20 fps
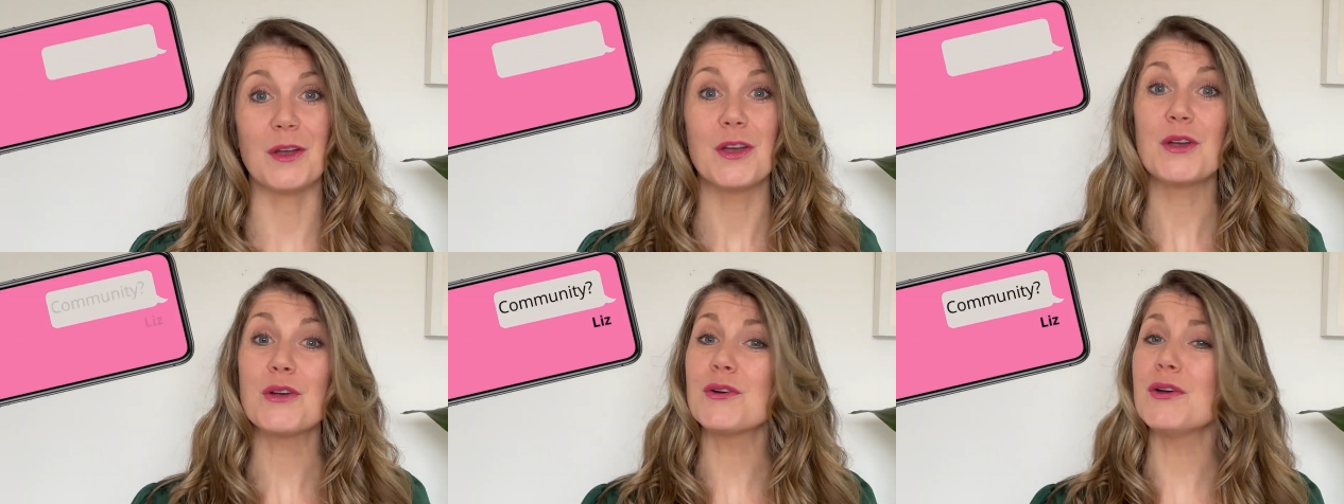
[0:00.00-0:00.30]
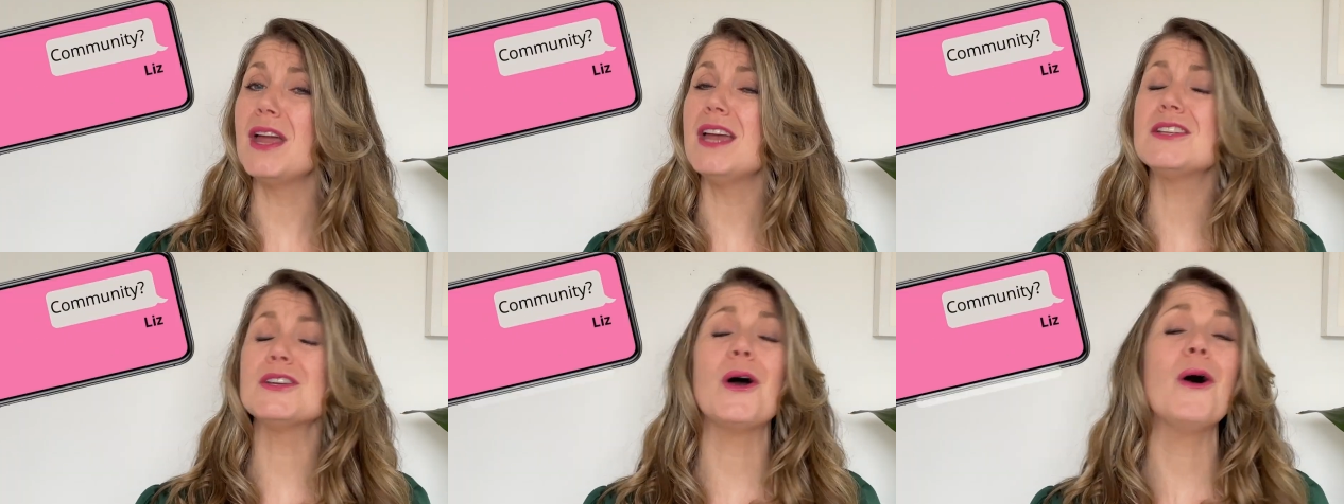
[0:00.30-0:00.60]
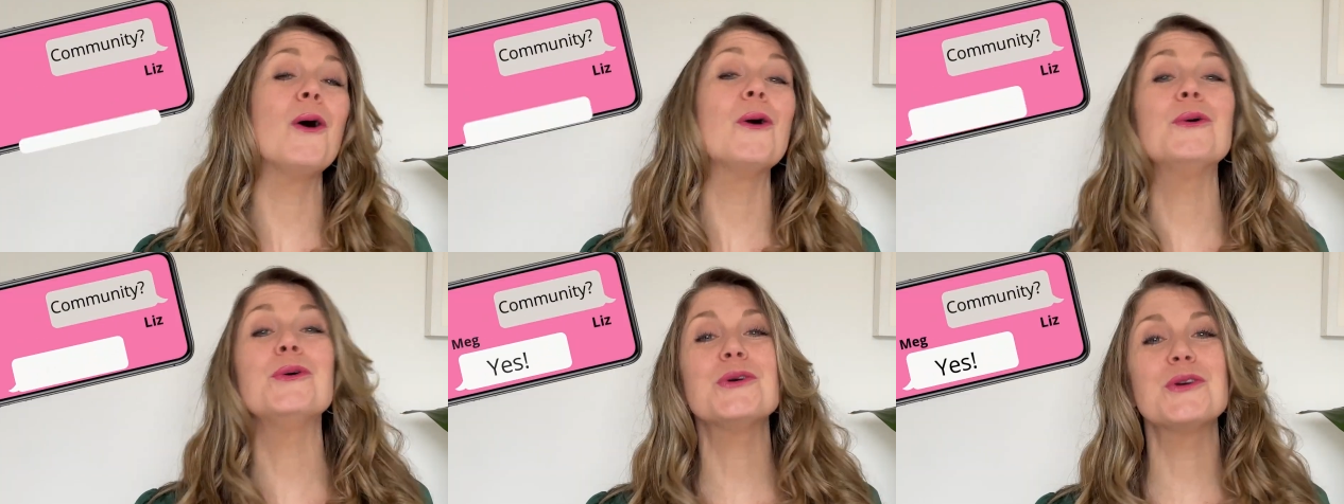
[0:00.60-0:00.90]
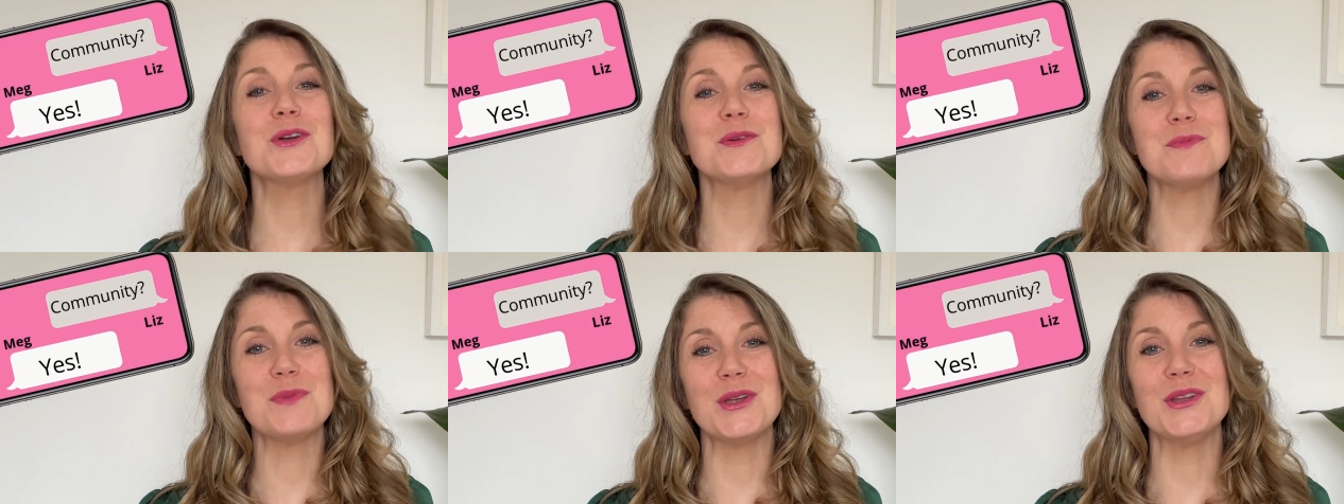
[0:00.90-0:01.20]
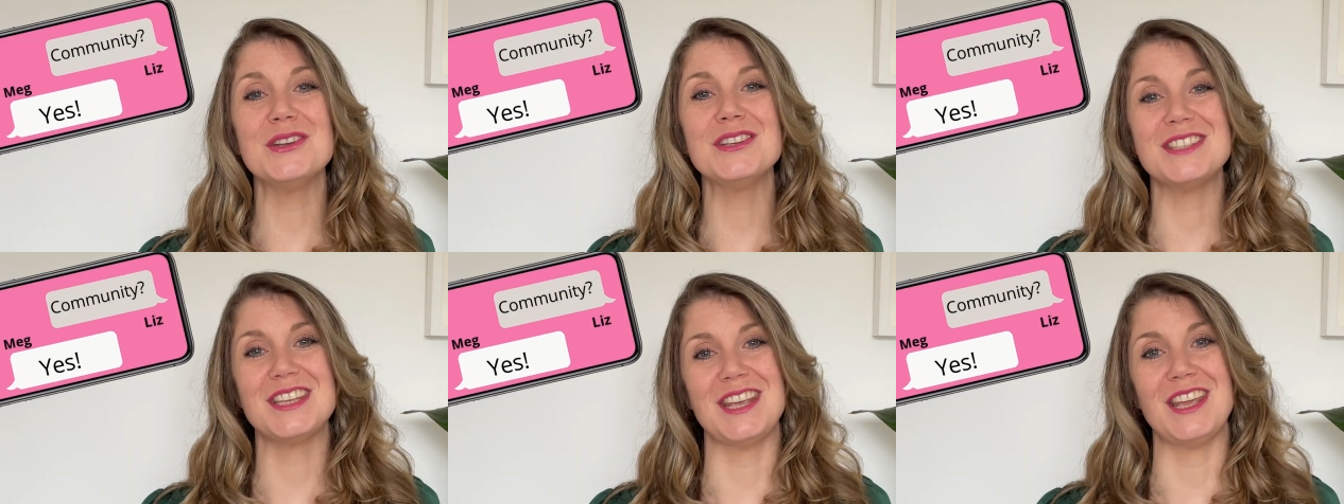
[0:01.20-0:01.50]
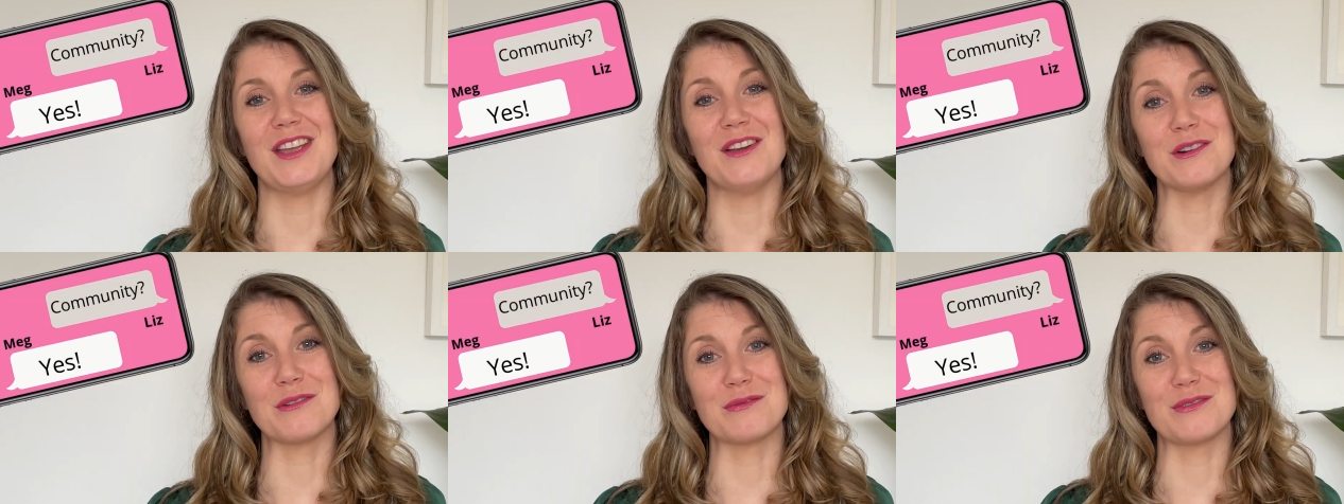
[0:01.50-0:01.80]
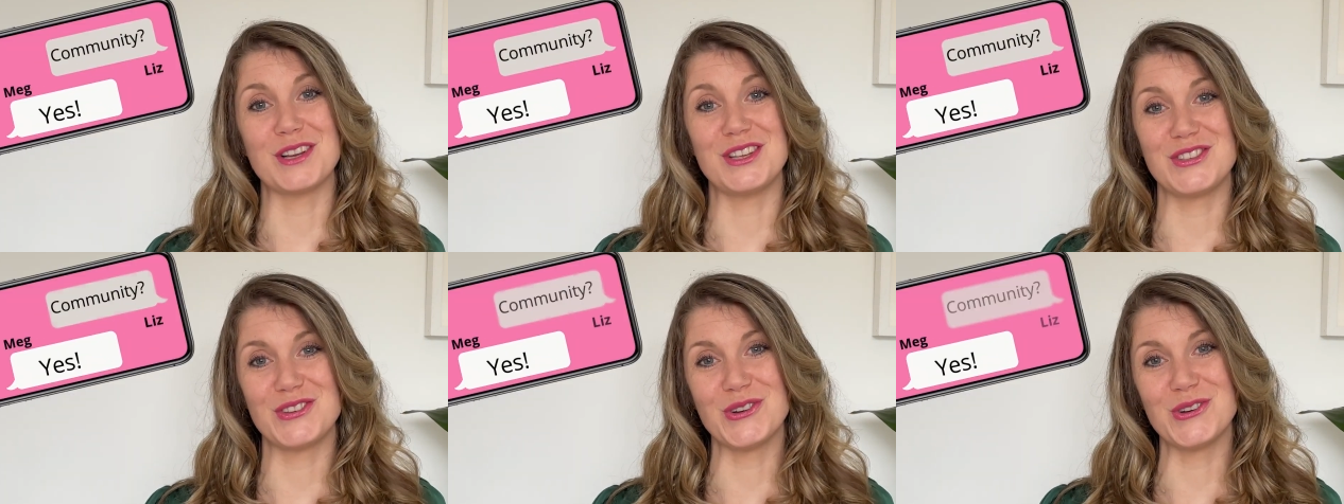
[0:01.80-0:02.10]
create a whole community of
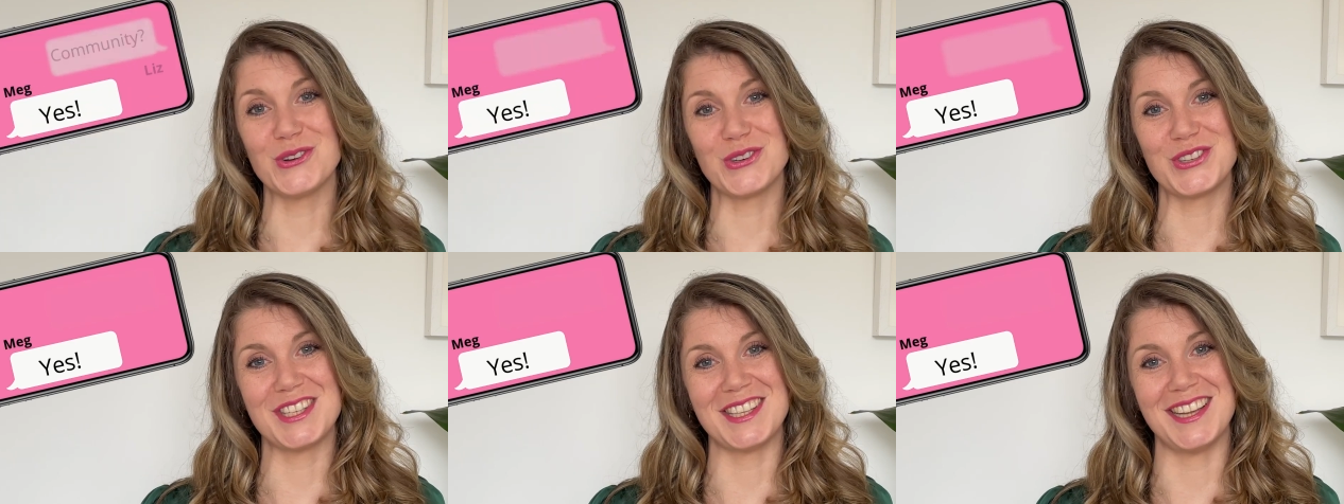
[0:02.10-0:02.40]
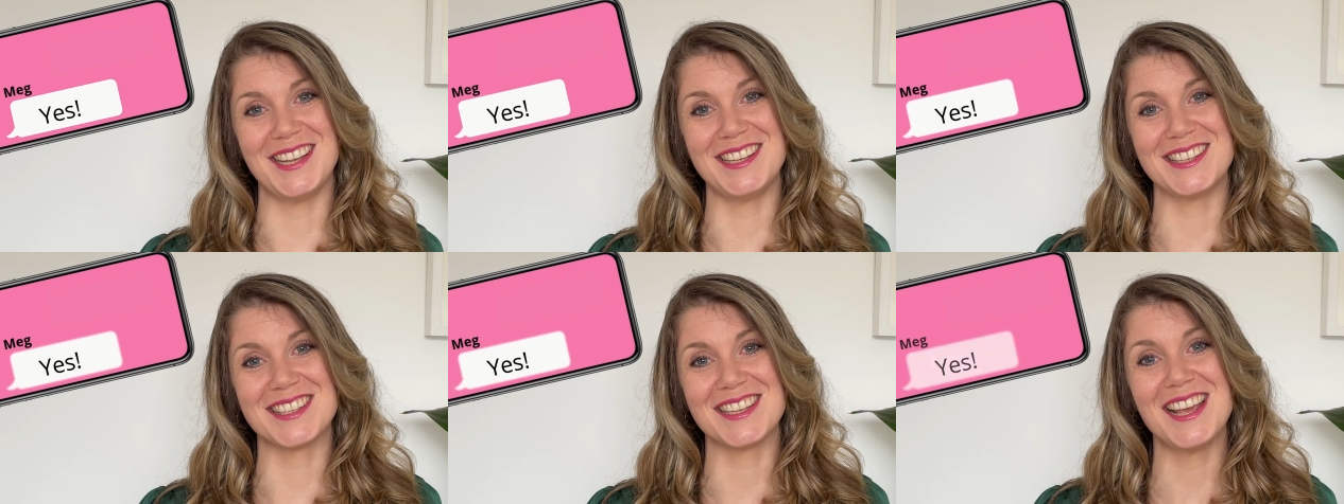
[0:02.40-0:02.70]
resources.